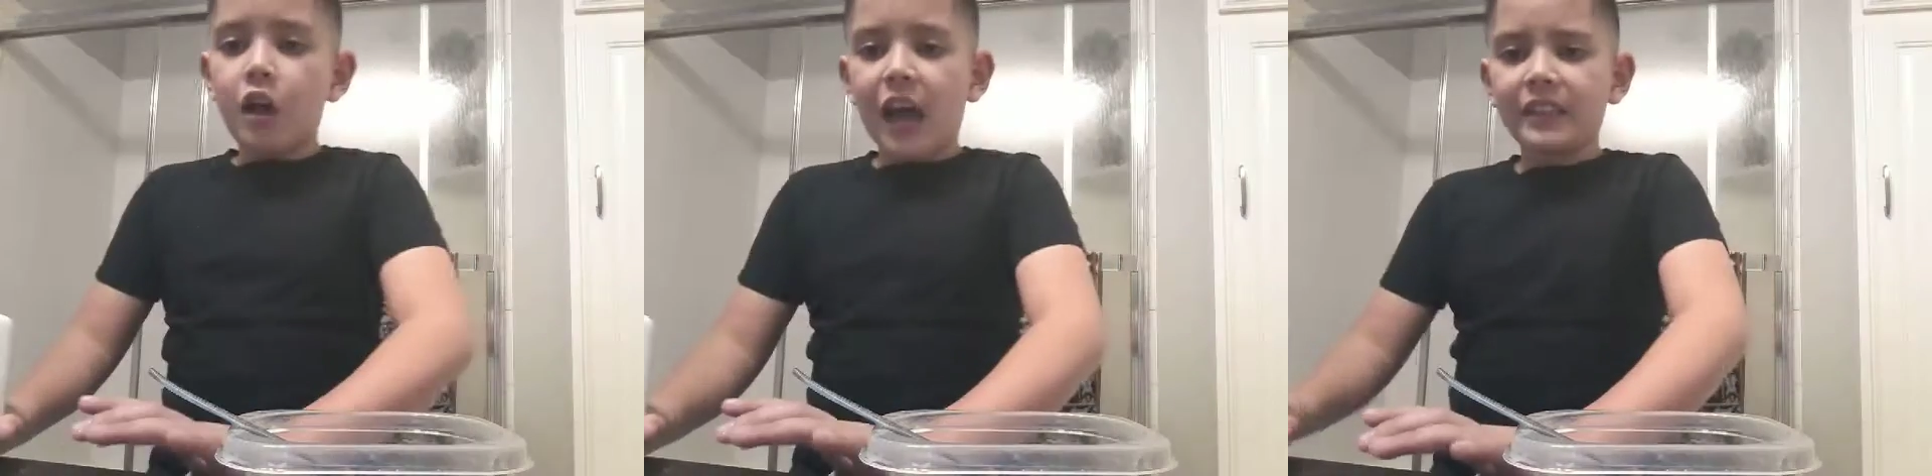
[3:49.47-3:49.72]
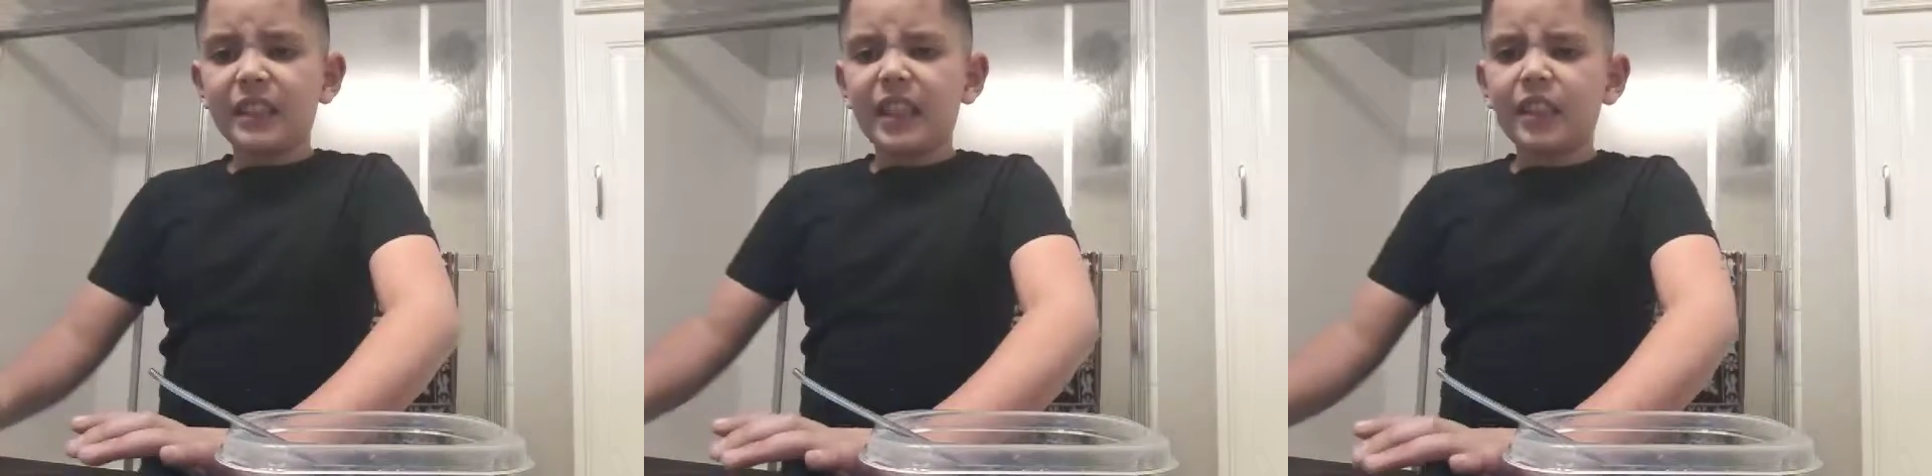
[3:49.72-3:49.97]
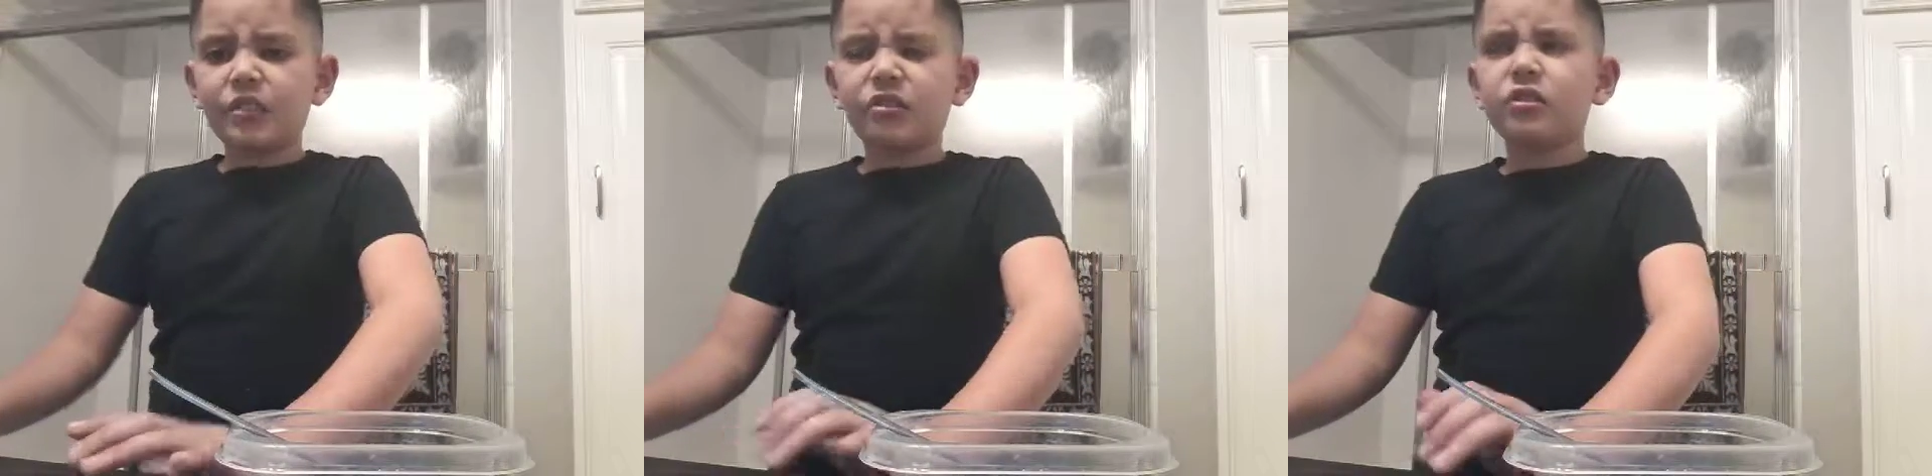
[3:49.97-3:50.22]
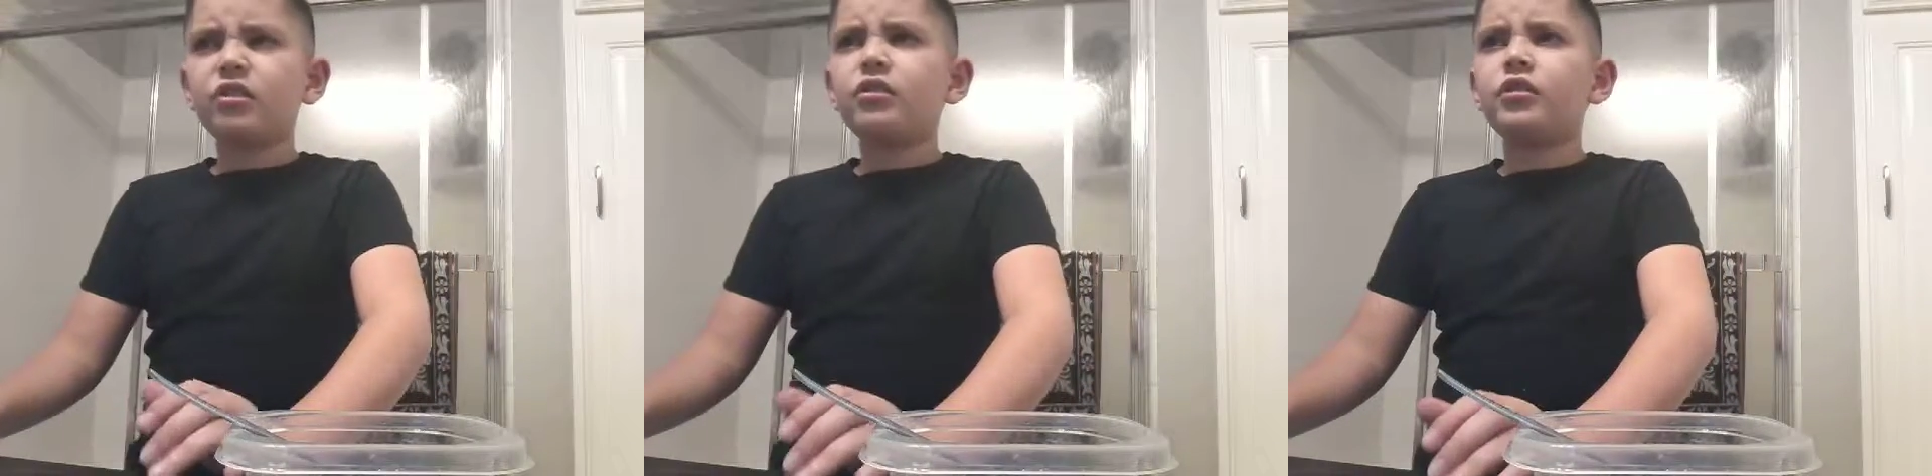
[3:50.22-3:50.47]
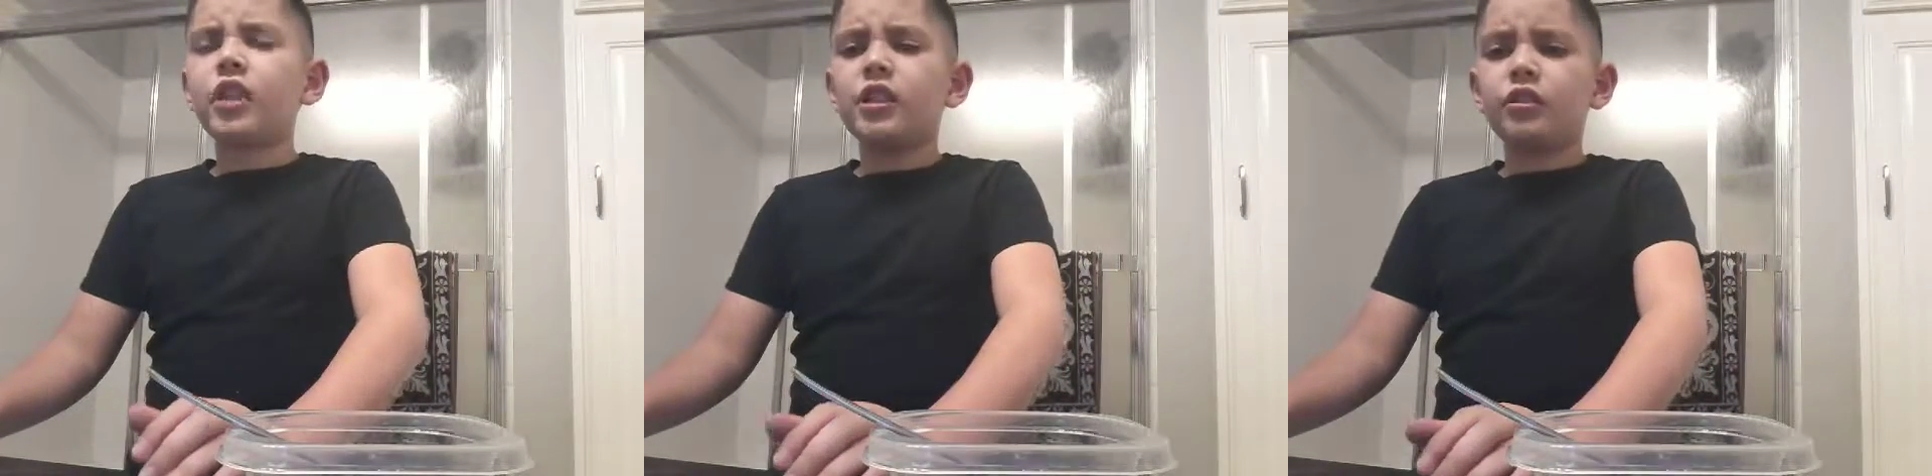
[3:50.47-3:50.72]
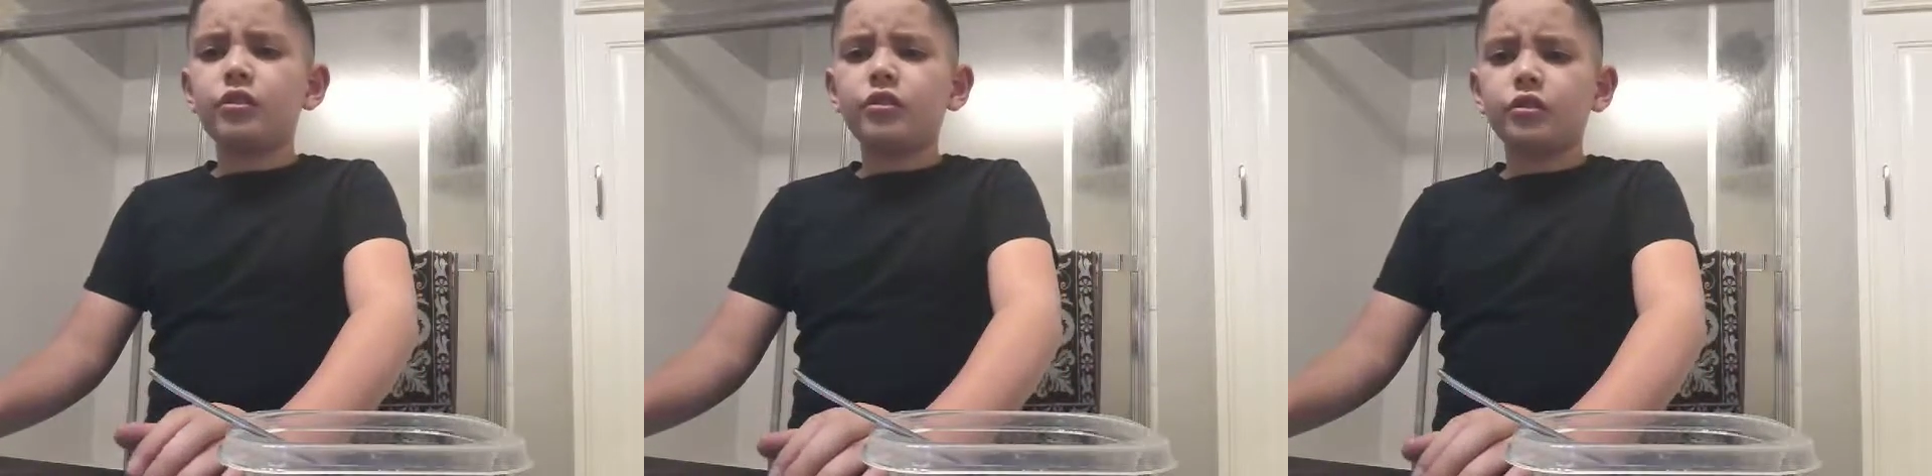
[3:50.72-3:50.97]
I think you
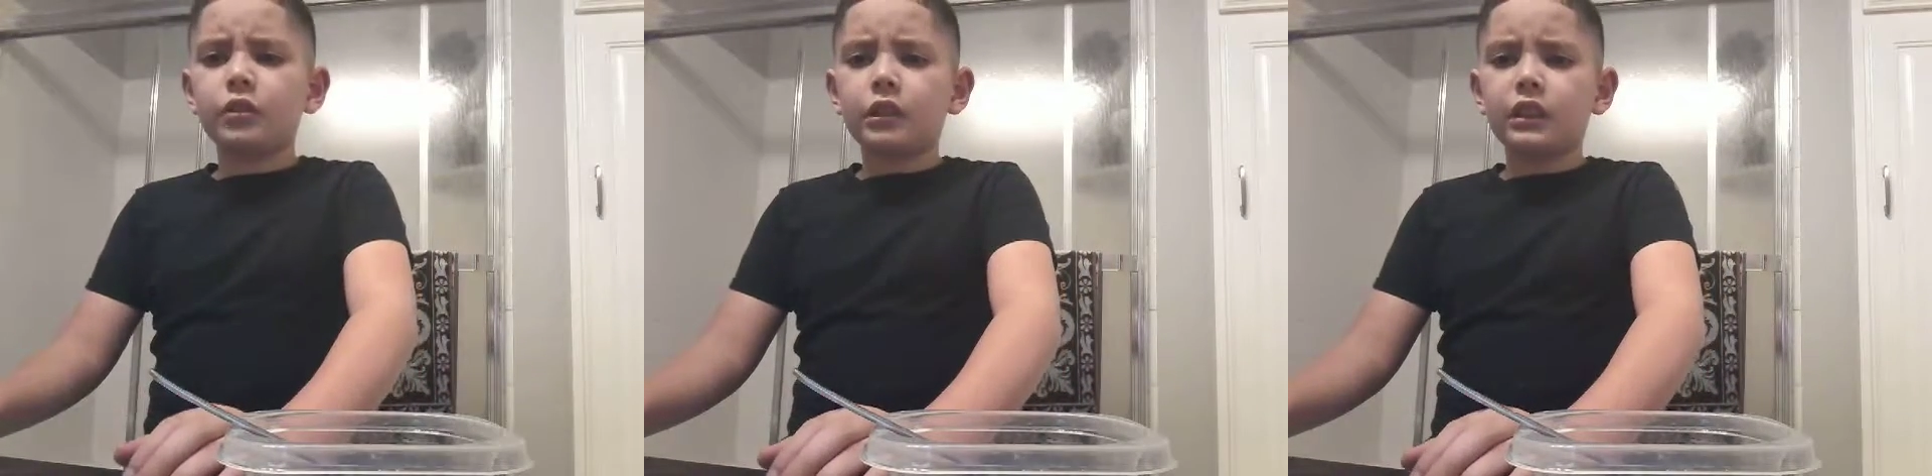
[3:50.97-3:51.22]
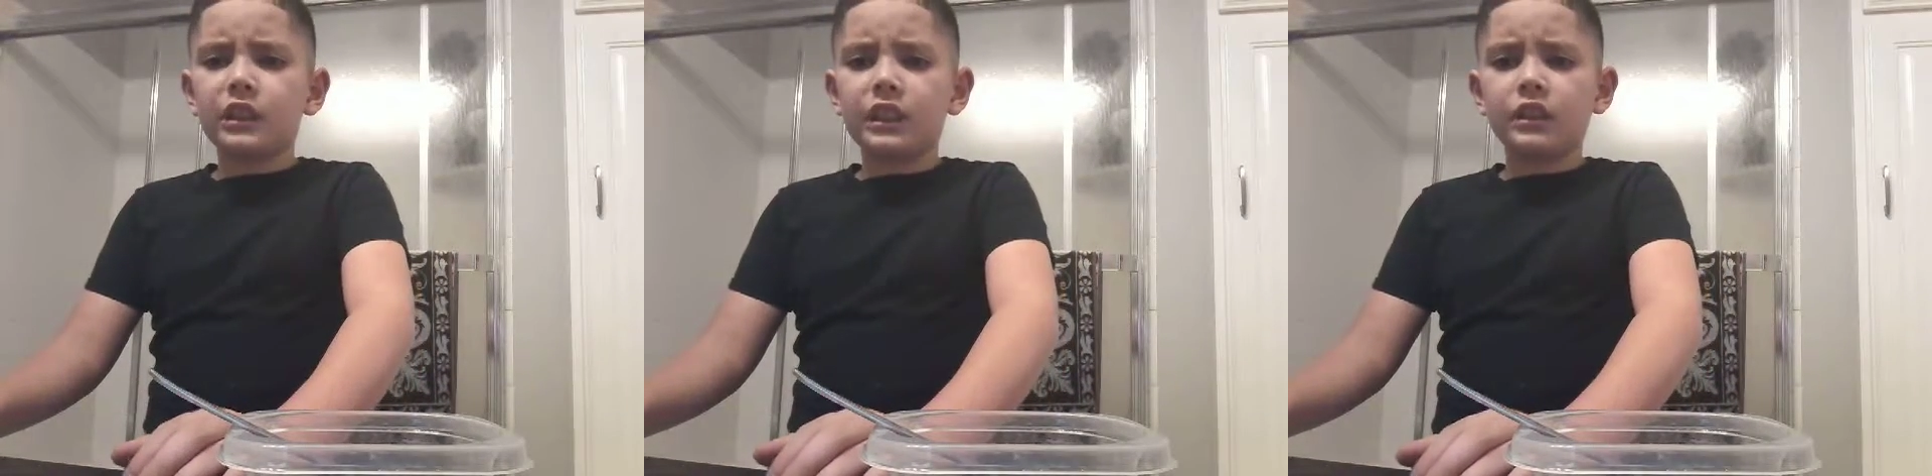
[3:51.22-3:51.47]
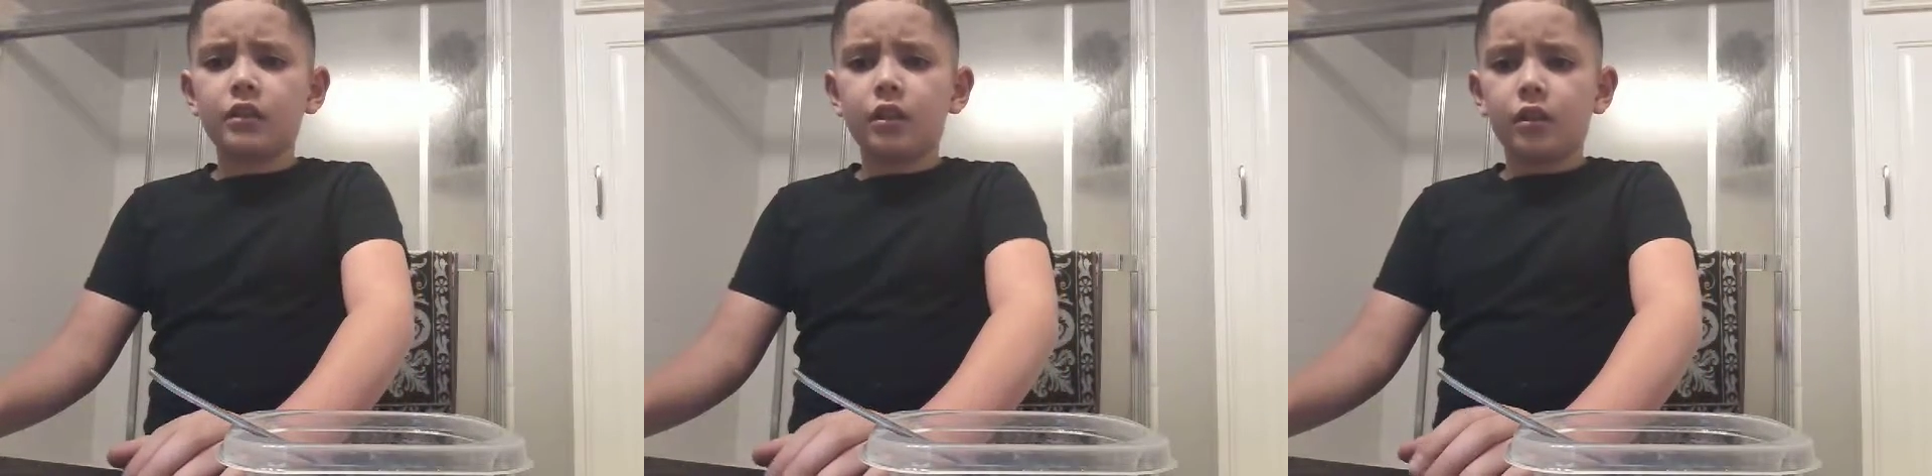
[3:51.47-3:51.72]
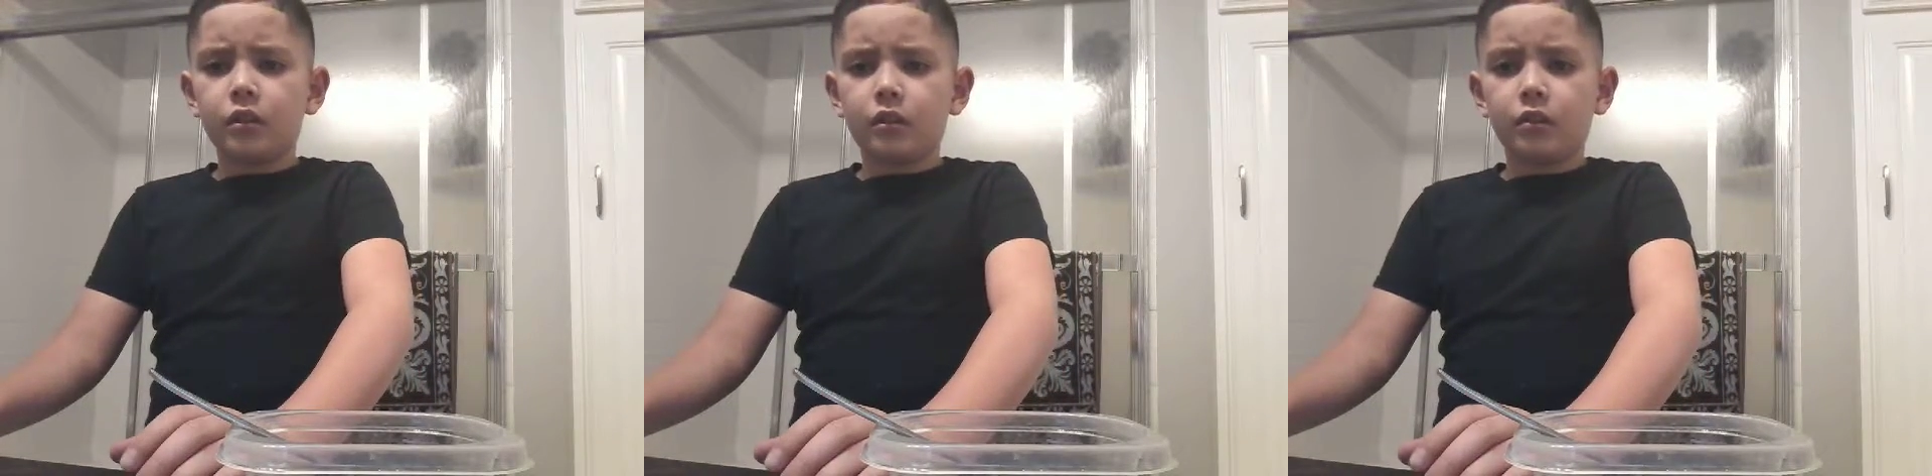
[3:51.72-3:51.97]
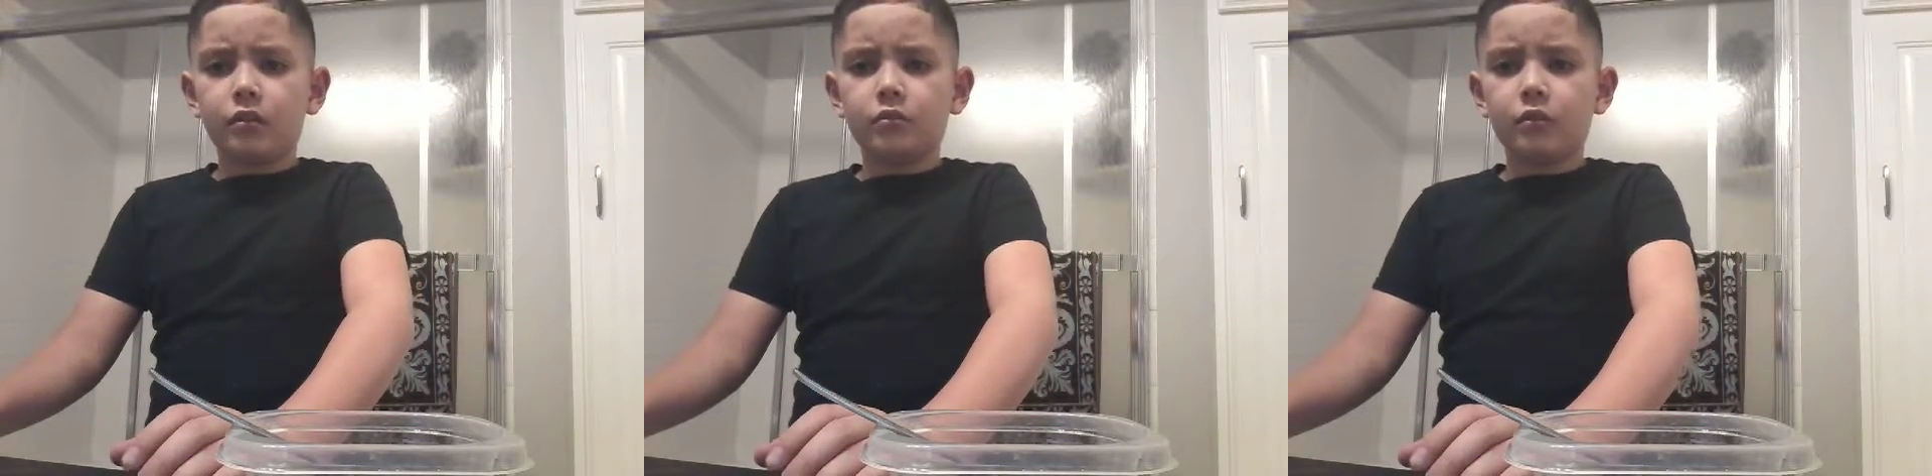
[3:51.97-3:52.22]
can use clear glue.